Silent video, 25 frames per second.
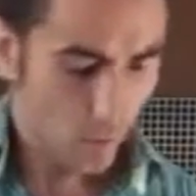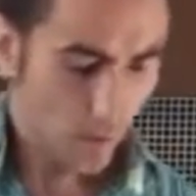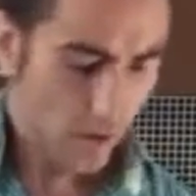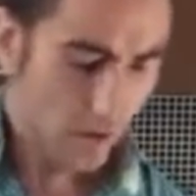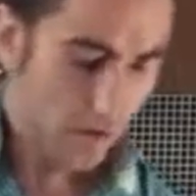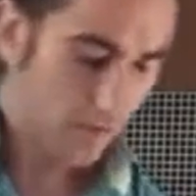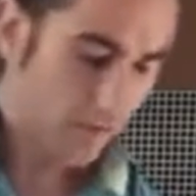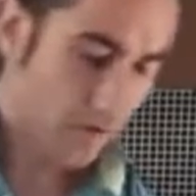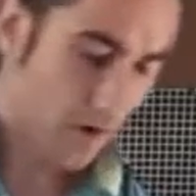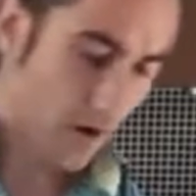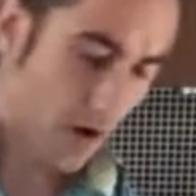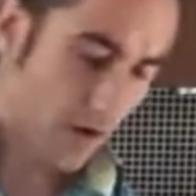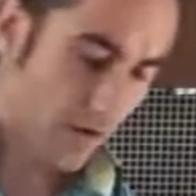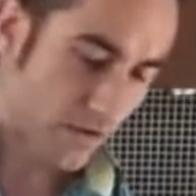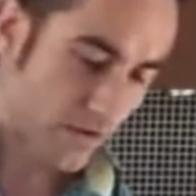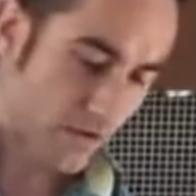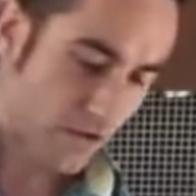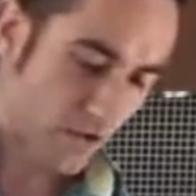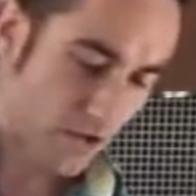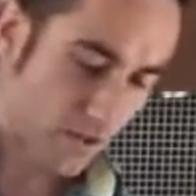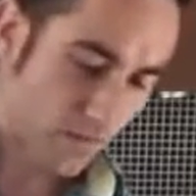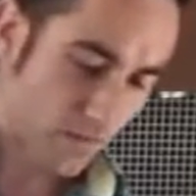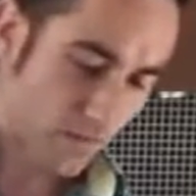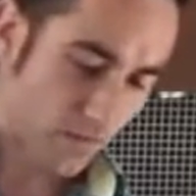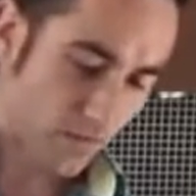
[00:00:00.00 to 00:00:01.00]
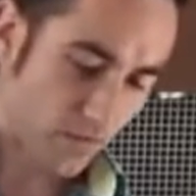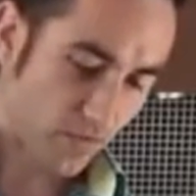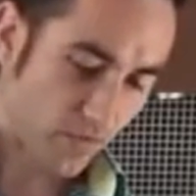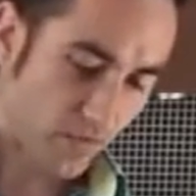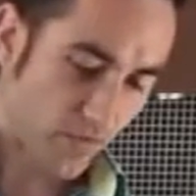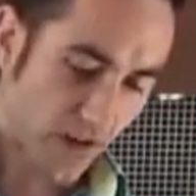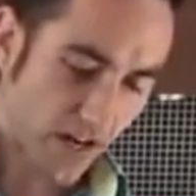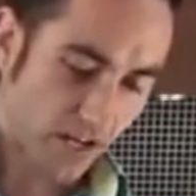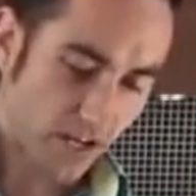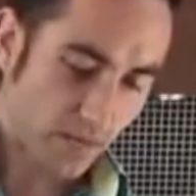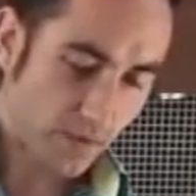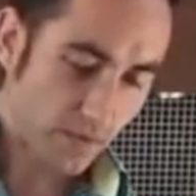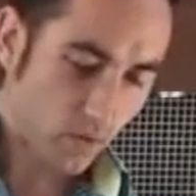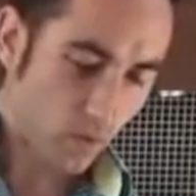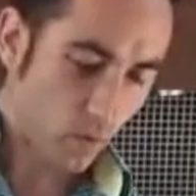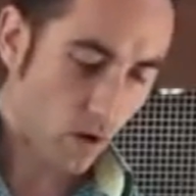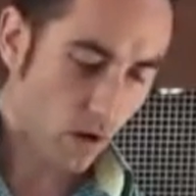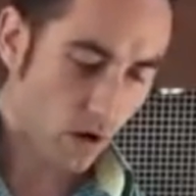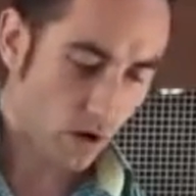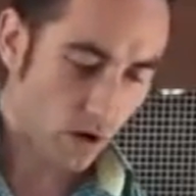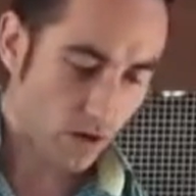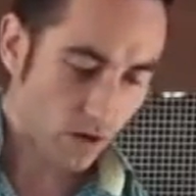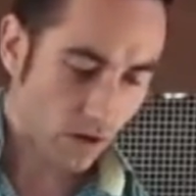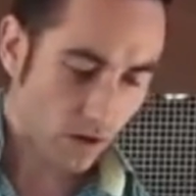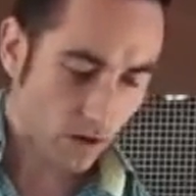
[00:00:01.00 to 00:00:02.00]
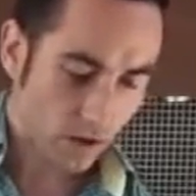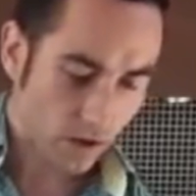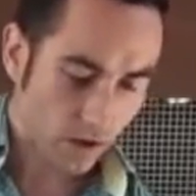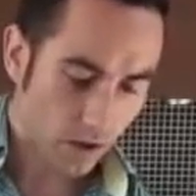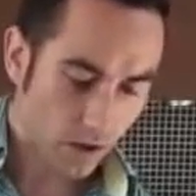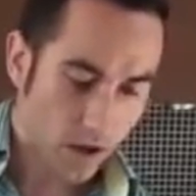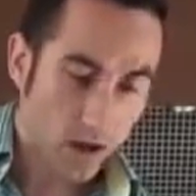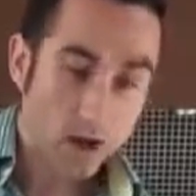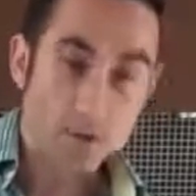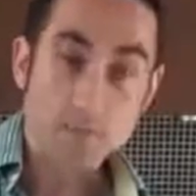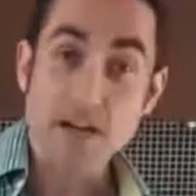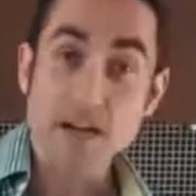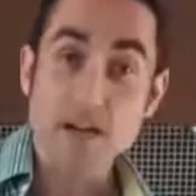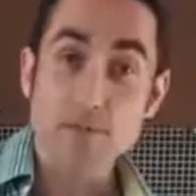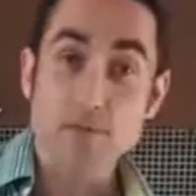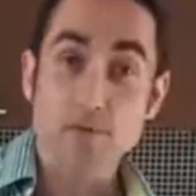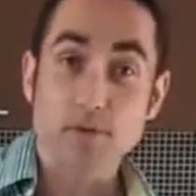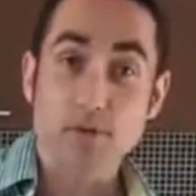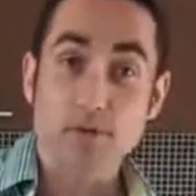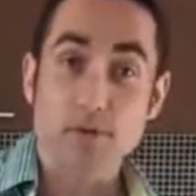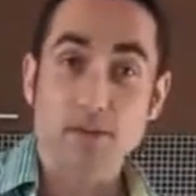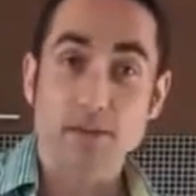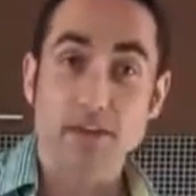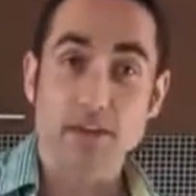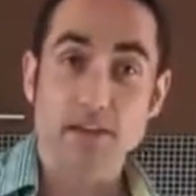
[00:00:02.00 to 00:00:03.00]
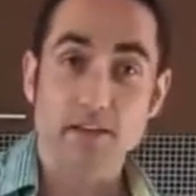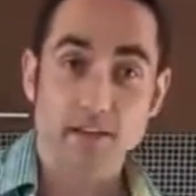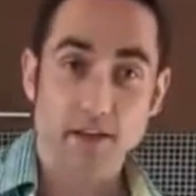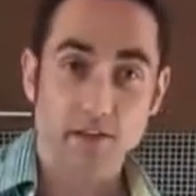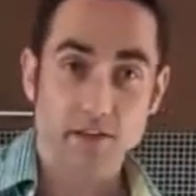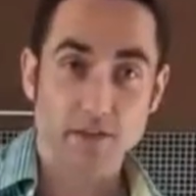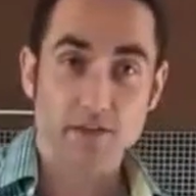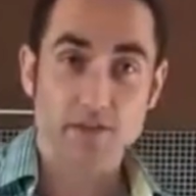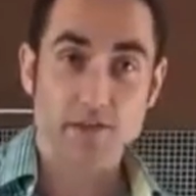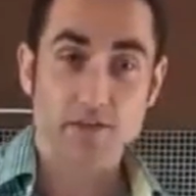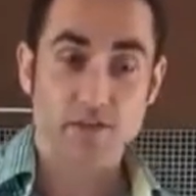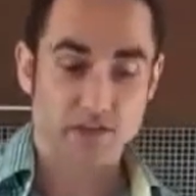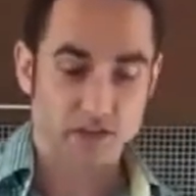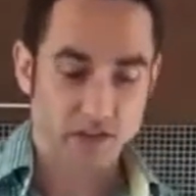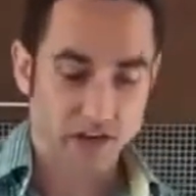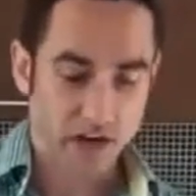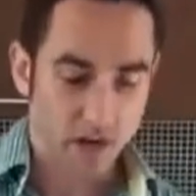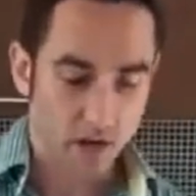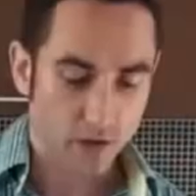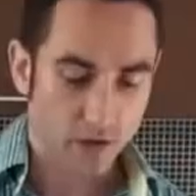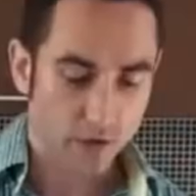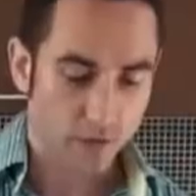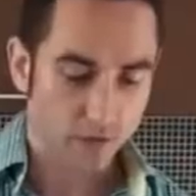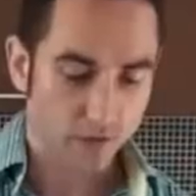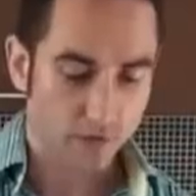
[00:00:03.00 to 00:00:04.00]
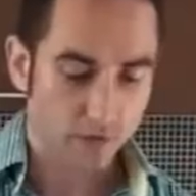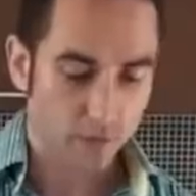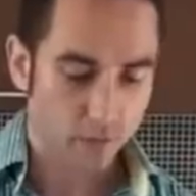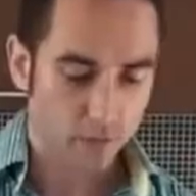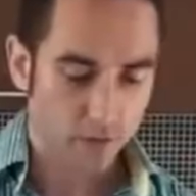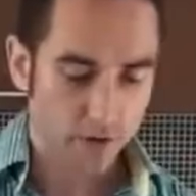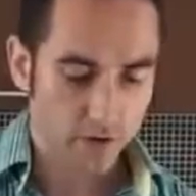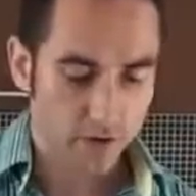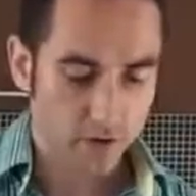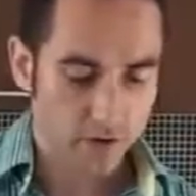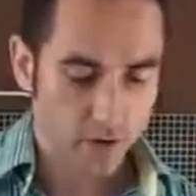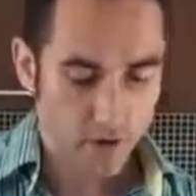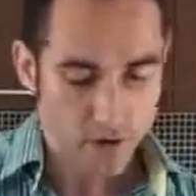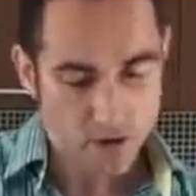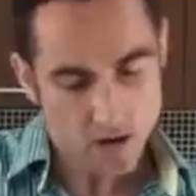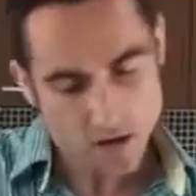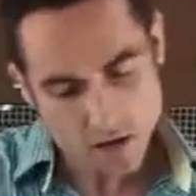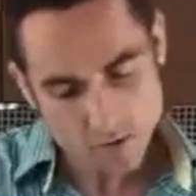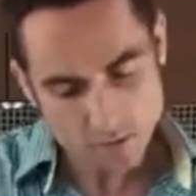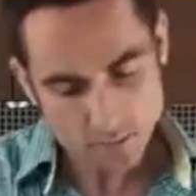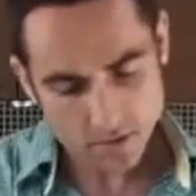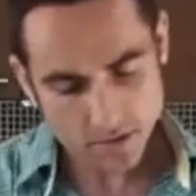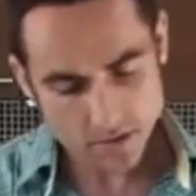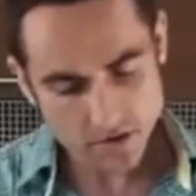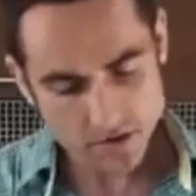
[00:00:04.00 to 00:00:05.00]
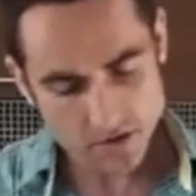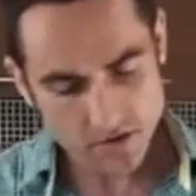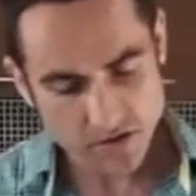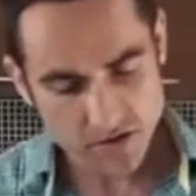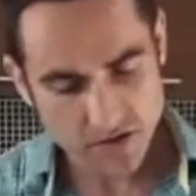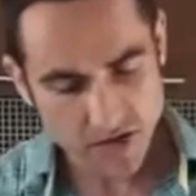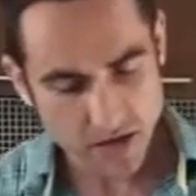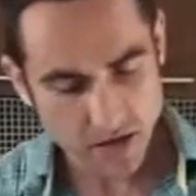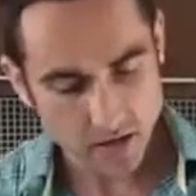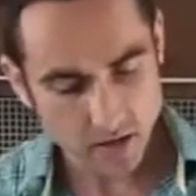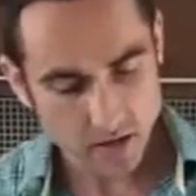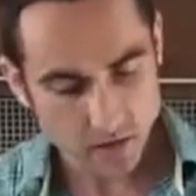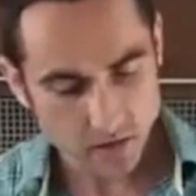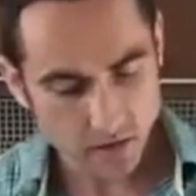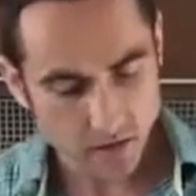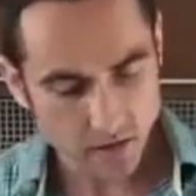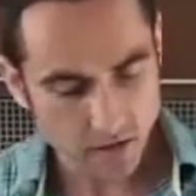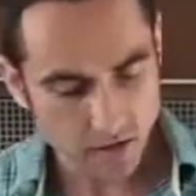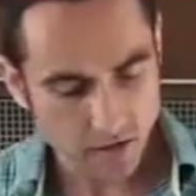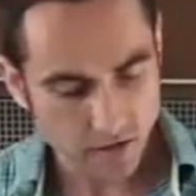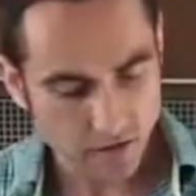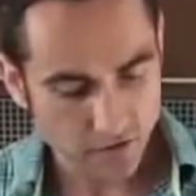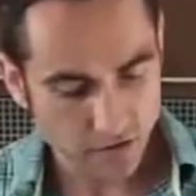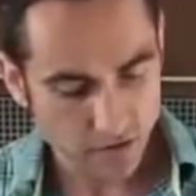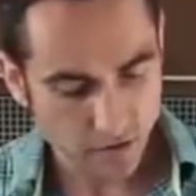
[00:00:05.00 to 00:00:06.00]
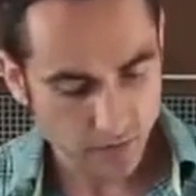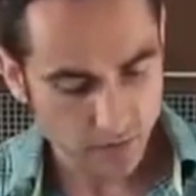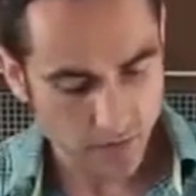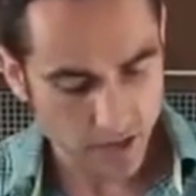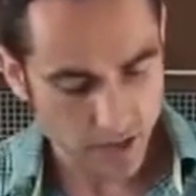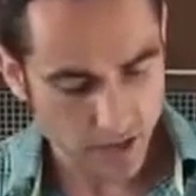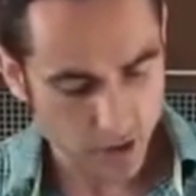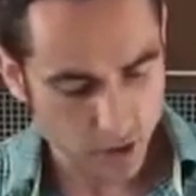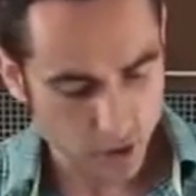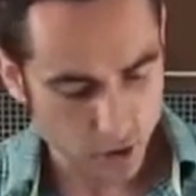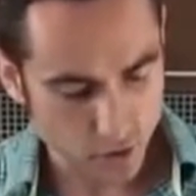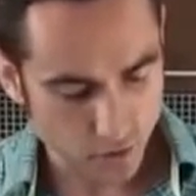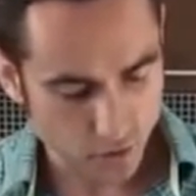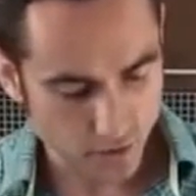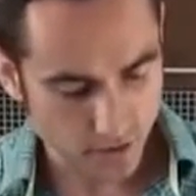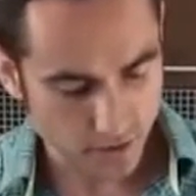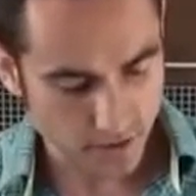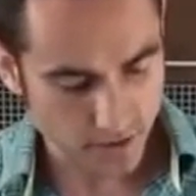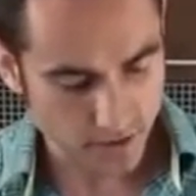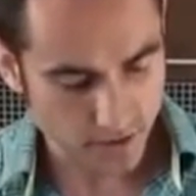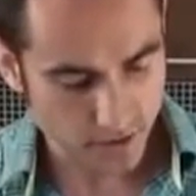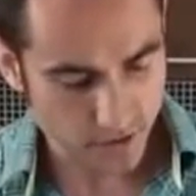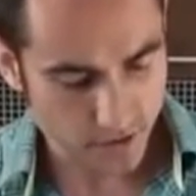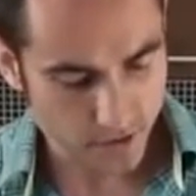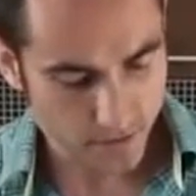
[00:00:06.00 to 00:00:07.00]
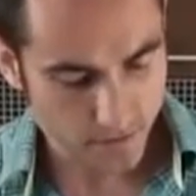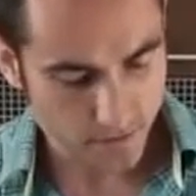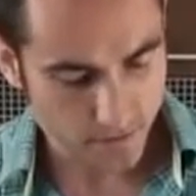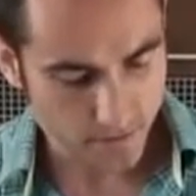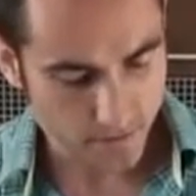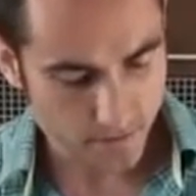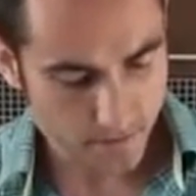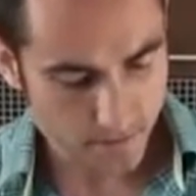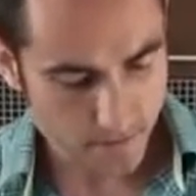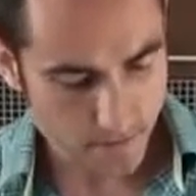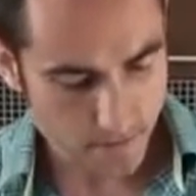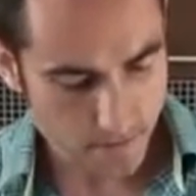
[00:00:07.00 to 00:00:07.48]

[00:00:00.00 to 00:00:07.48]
We've got some vitamin water. A lot of people think that this is healthy for you, but let's just take a look and see if it actually is.